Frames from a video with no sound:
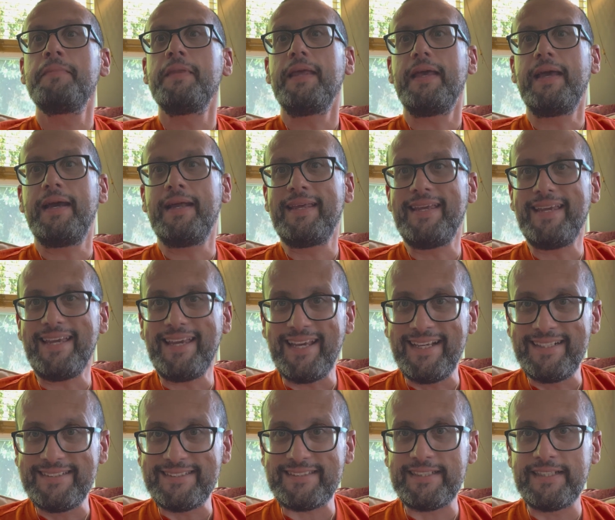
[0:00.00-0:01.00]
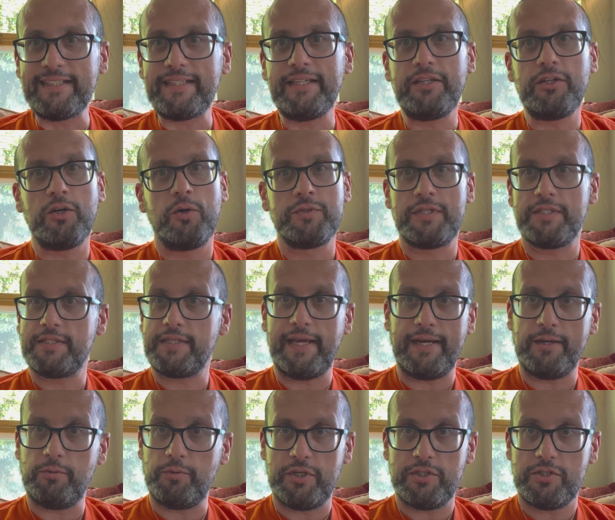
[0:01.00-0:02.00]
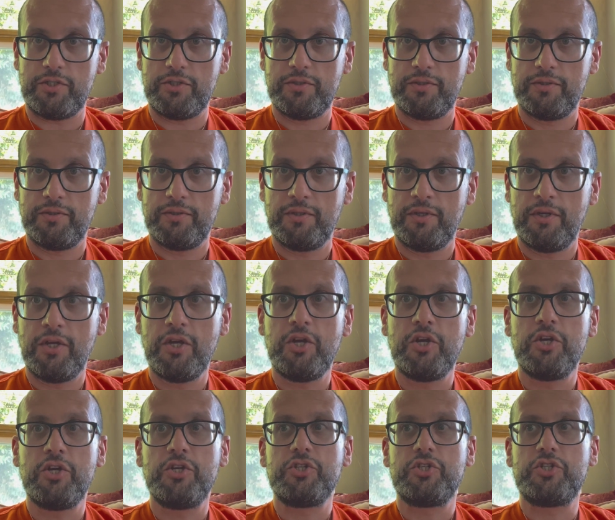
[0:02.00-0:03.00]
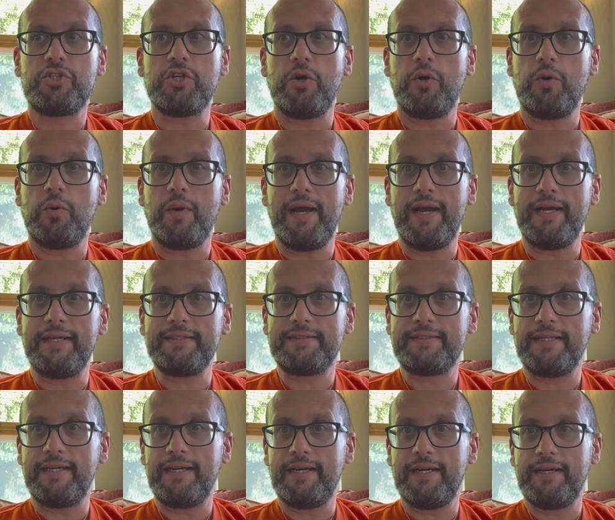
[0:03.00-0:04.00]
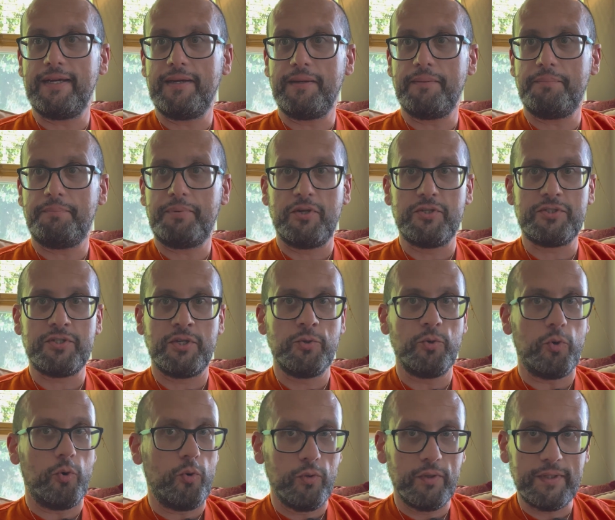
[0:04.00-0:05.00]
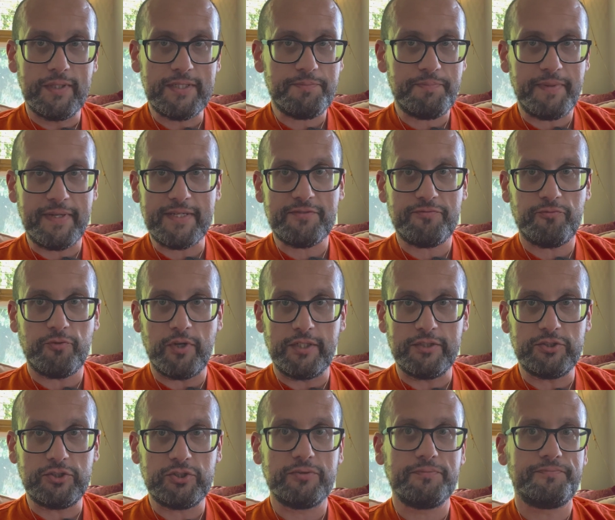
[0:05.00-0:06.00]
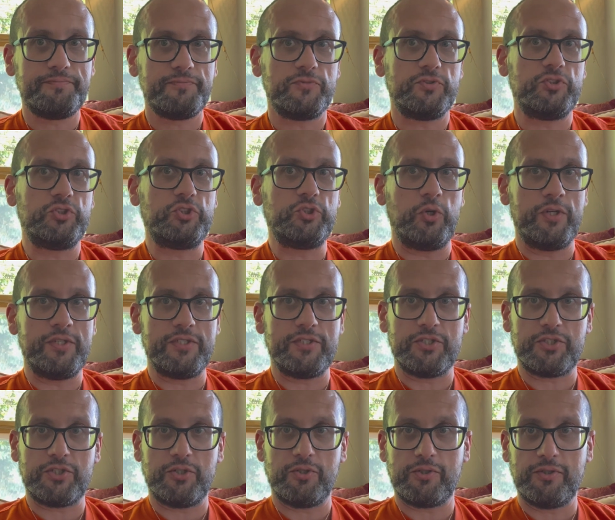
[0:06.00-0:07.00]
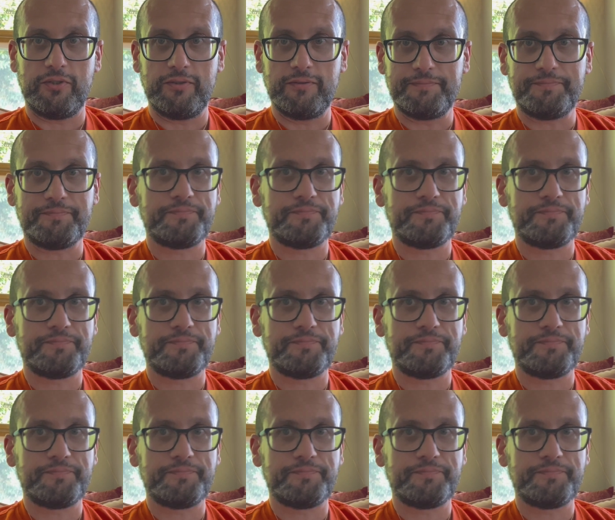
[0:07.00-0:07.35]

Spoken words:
and he instantly knows his language. So as the person who only speaks French joins the circle,